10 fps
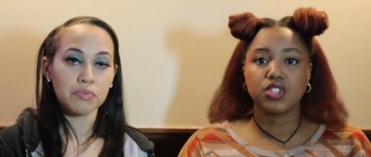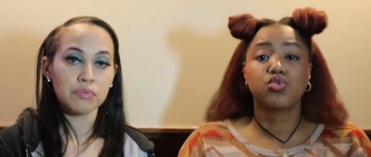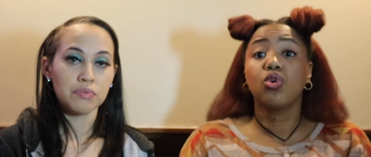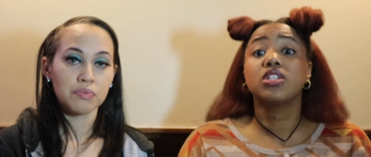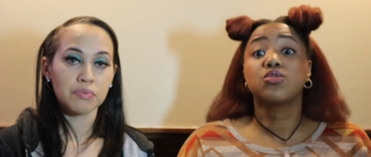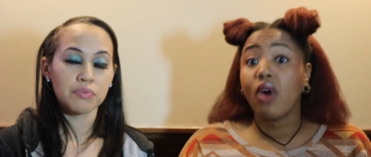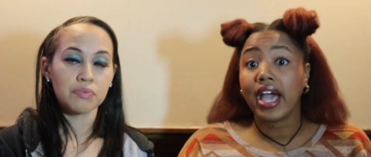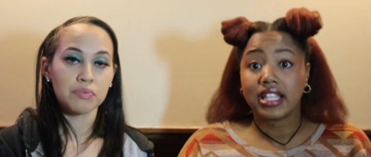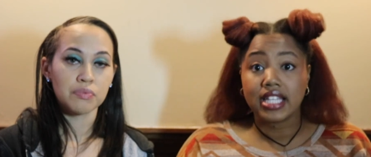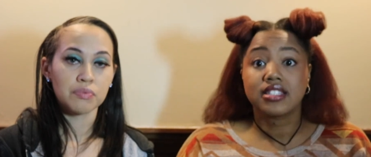Speaker 1: -hmm. school is
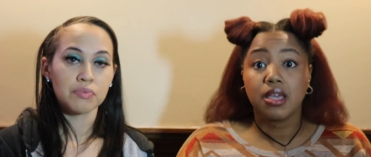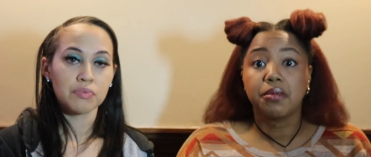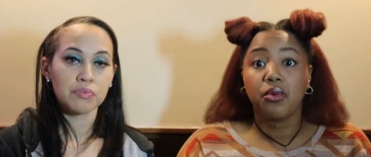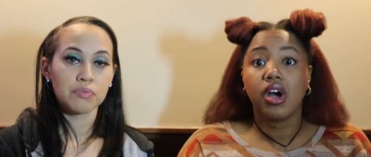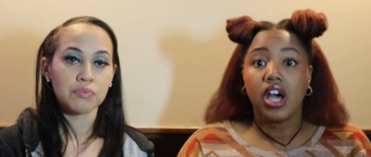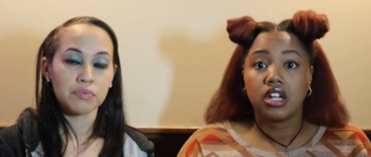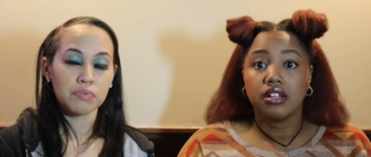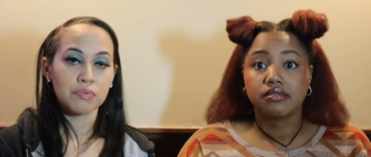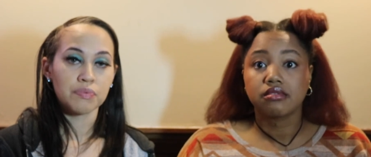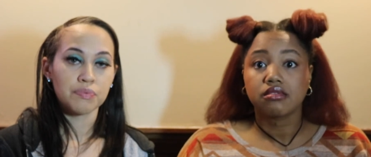white. Let's keep it
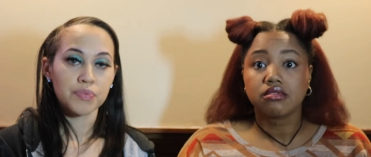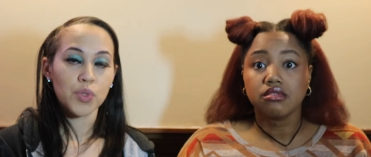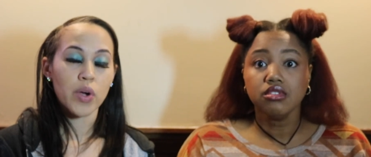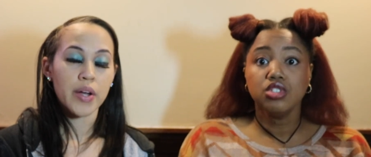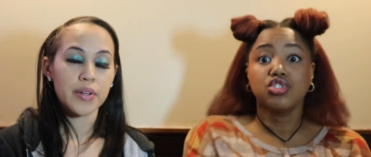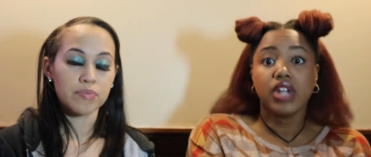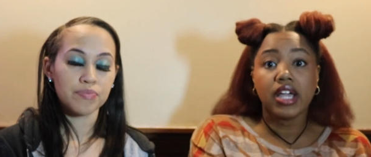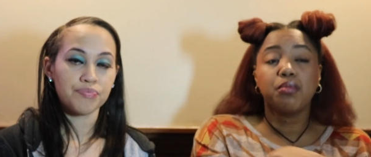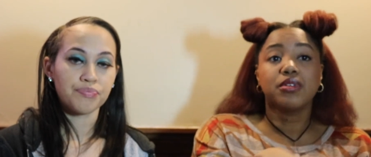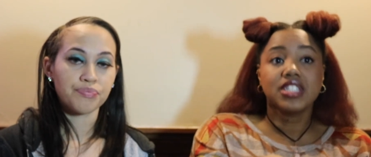100. Right. So
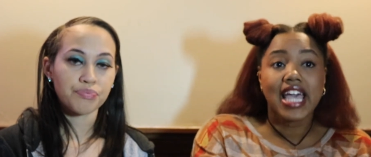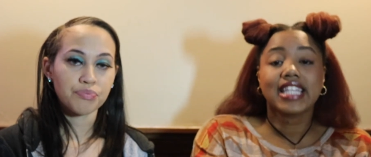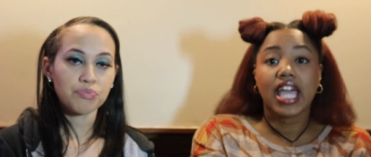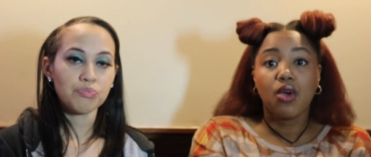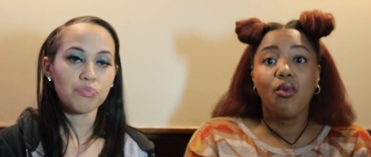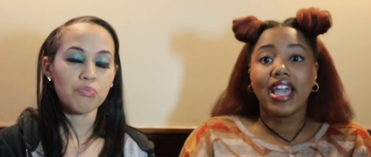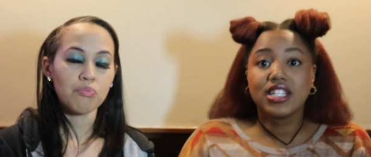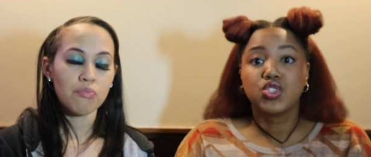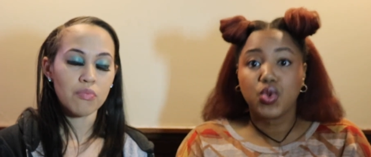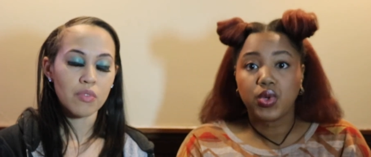they gonna protect they
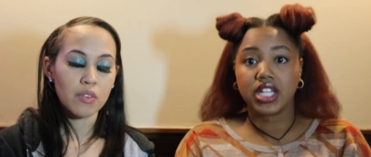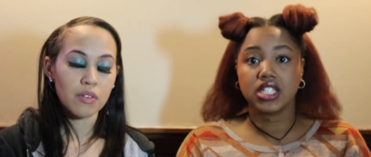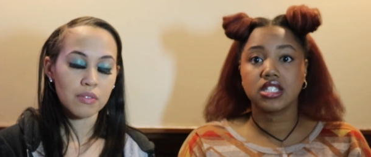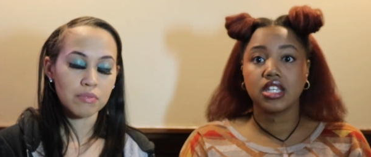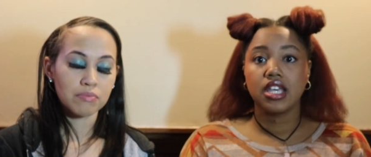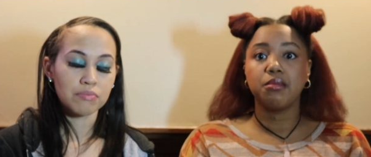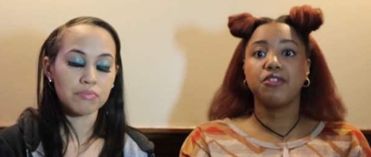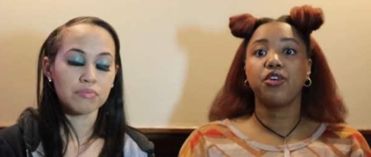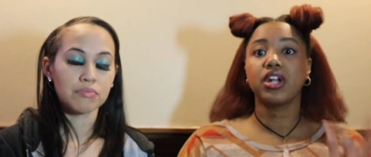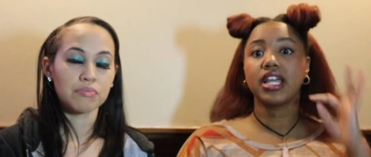white students
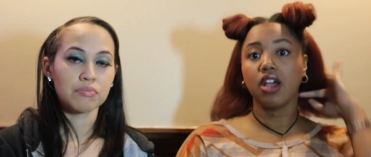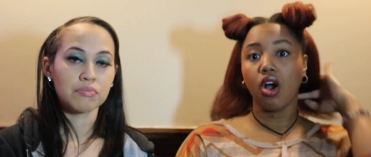before they